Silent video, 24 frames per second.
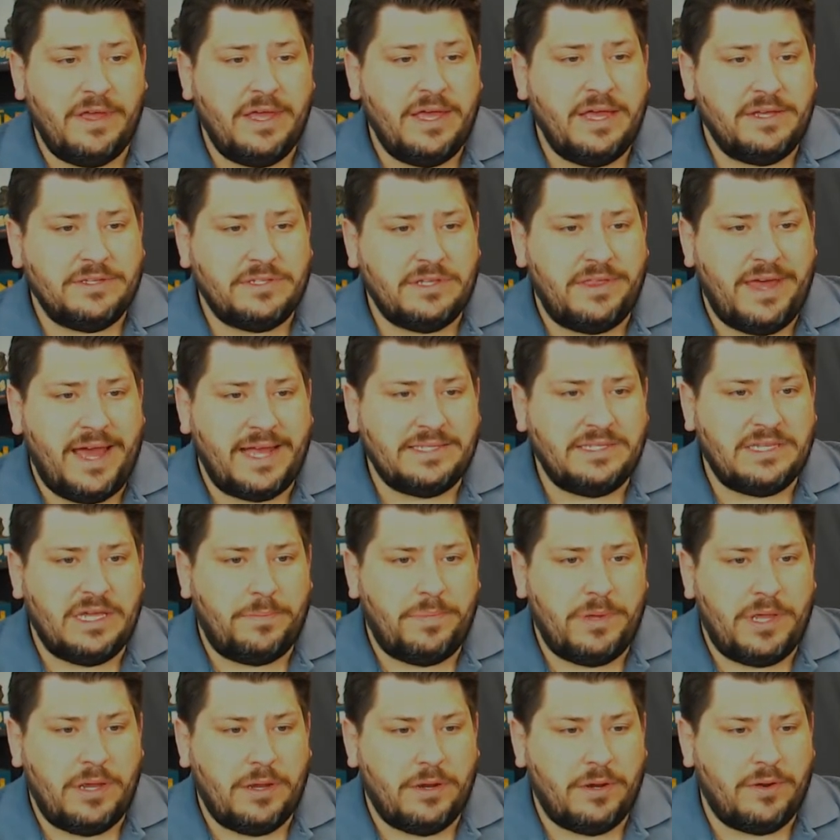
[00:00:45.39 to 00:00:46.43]
So that's up
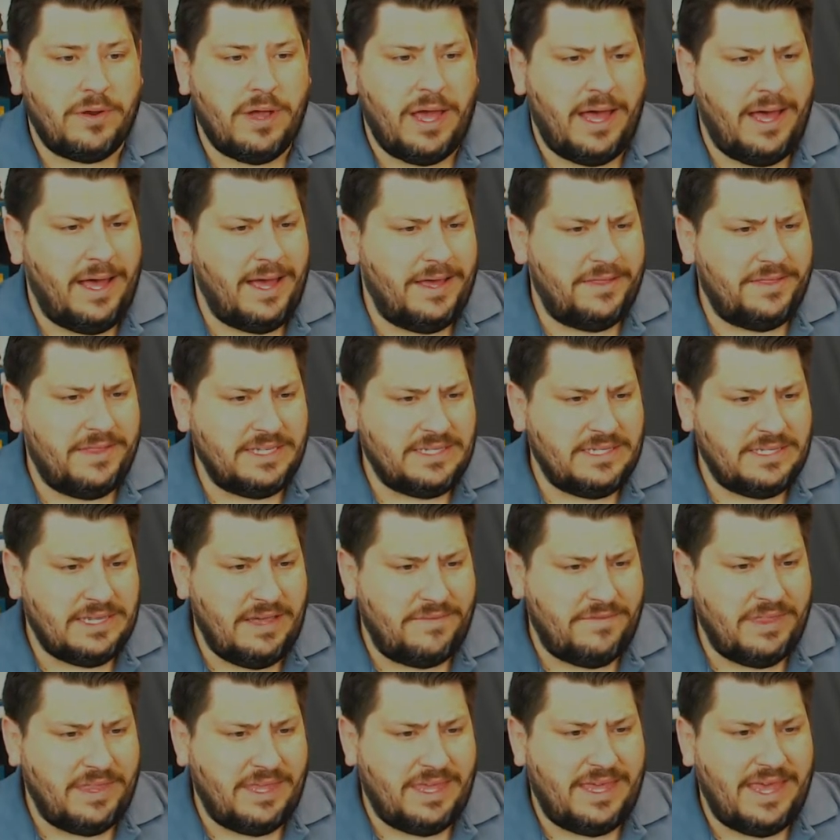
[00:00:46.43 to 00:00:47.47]
here, The
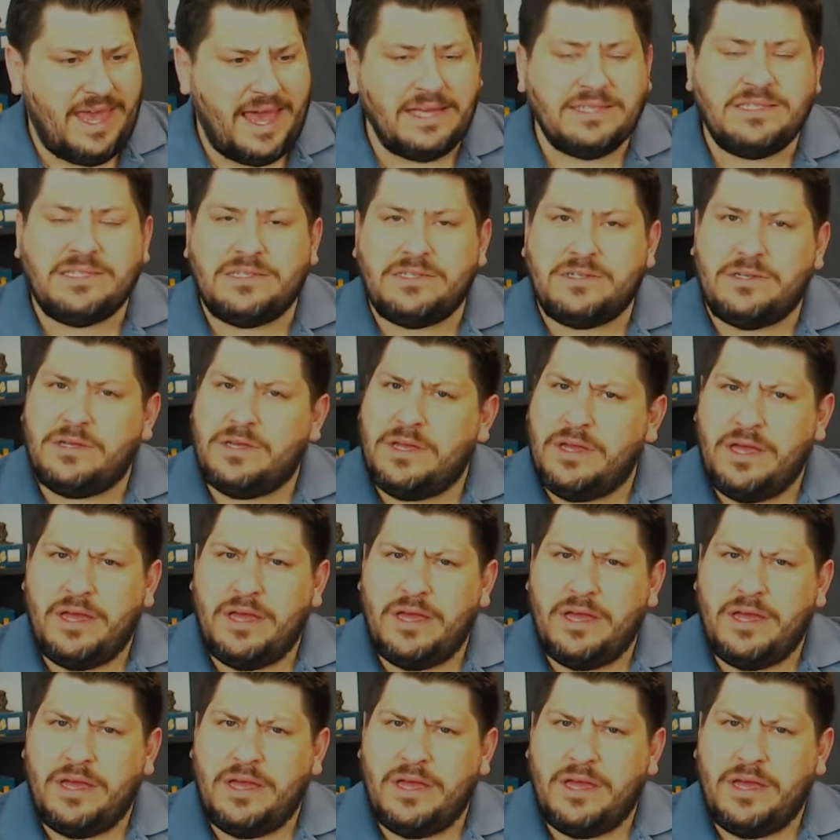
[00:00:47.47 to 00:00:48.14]
Seventh Guest,